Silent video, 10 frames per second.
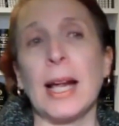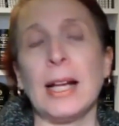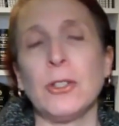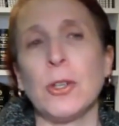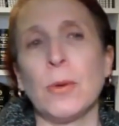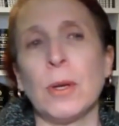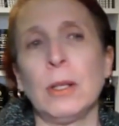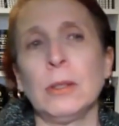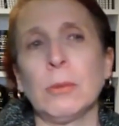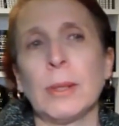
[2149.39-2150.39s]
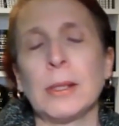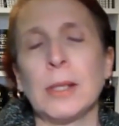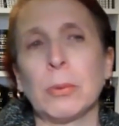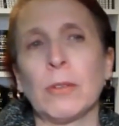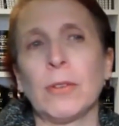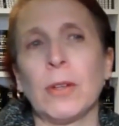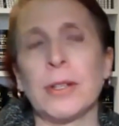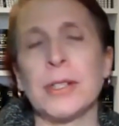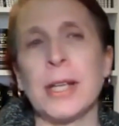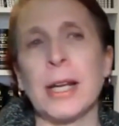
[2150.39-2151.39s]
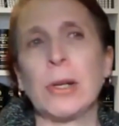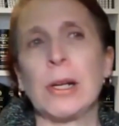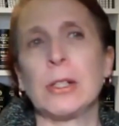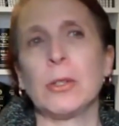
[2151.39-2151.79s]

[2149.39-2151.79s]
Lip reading: And so on your LinkedIn profile, et cetera,